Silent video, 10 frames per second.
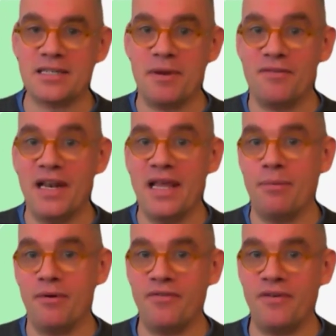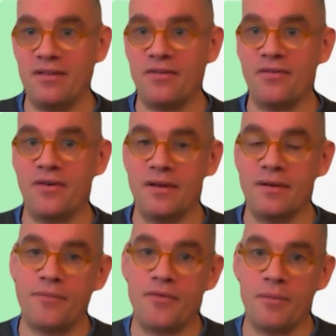a bit of a leap of faith
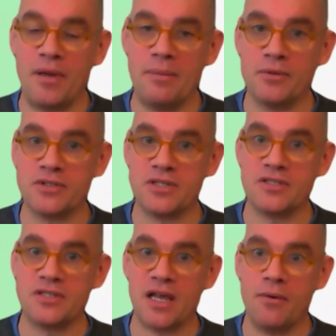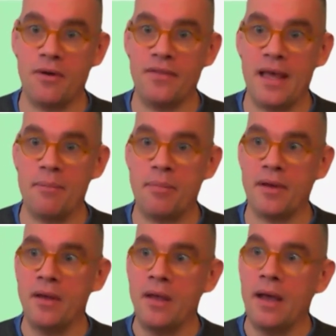for people to go on there.
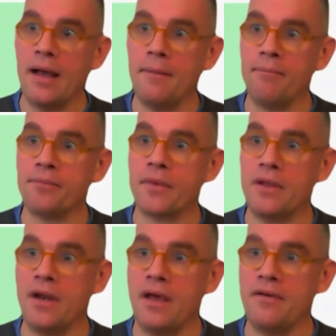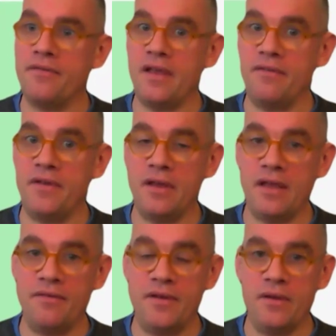But
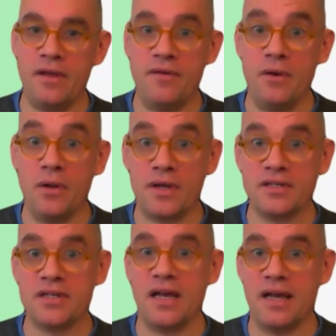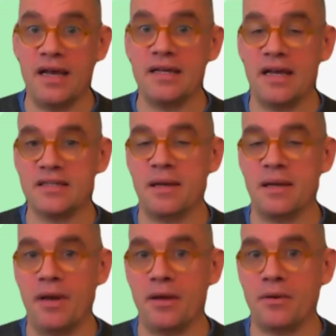if you look at
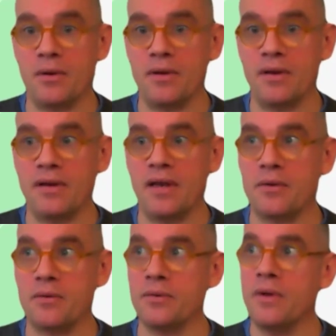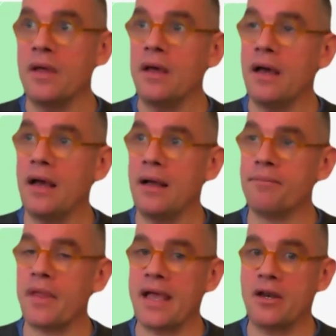some local
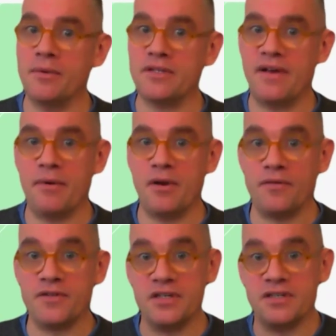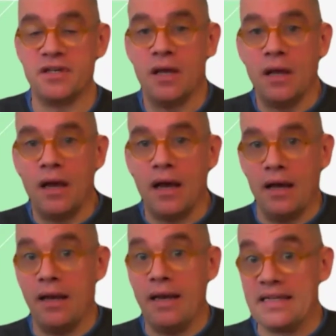economic development officers,
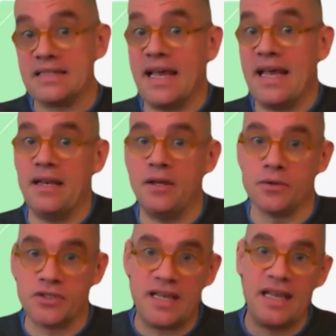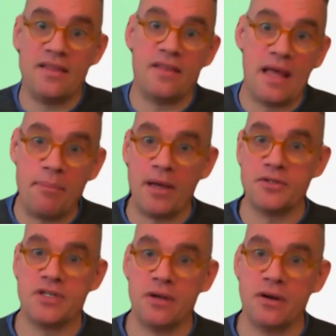LinkedIn, you'll see that they're
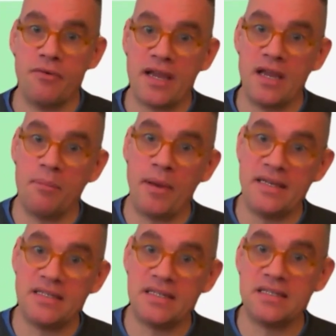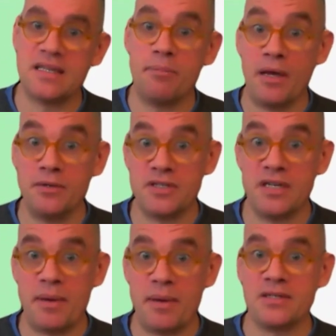posting on a regular basis. They're
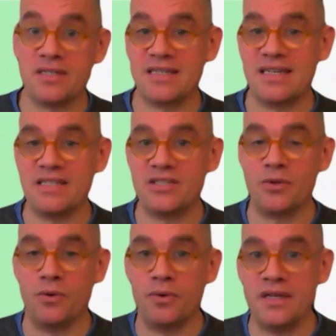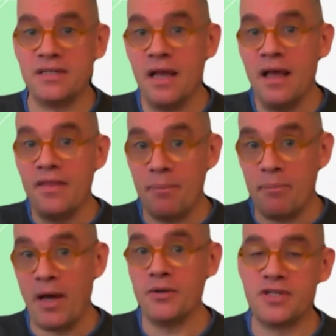posting about success stories. They're
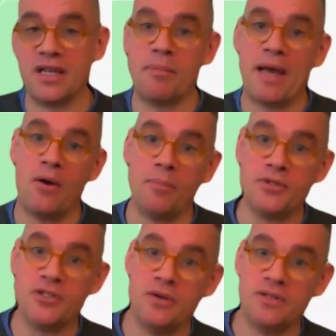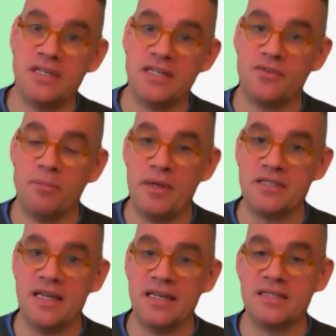posting about opportunities for
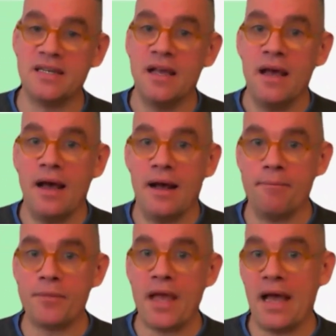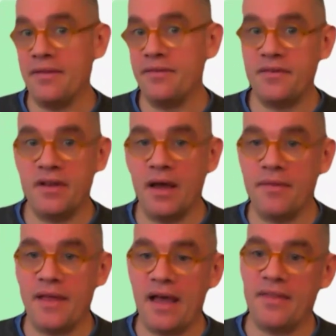business. And you know,
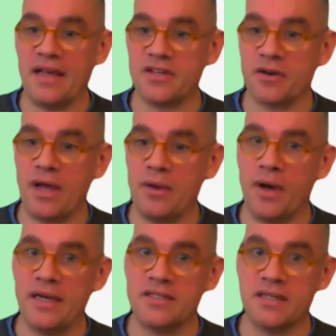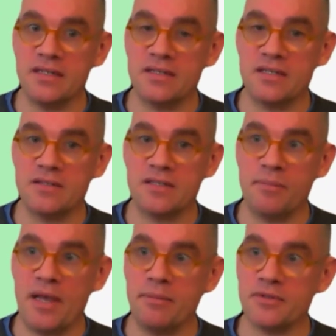and that's a great way to
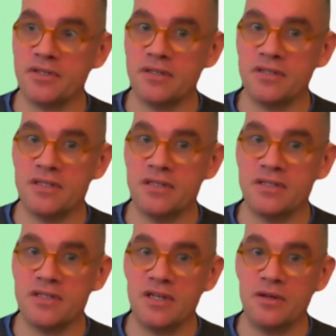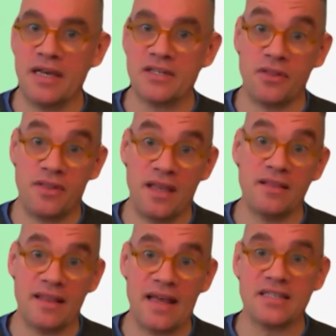be able to do that. So I
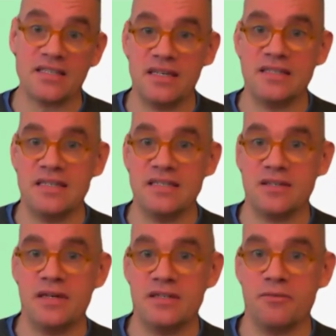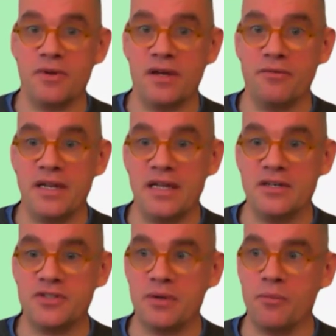think that is a really
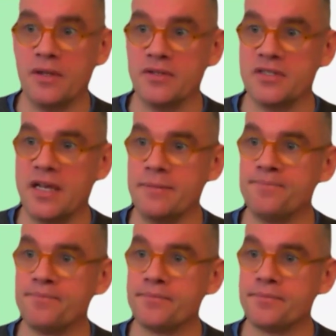interesting one. So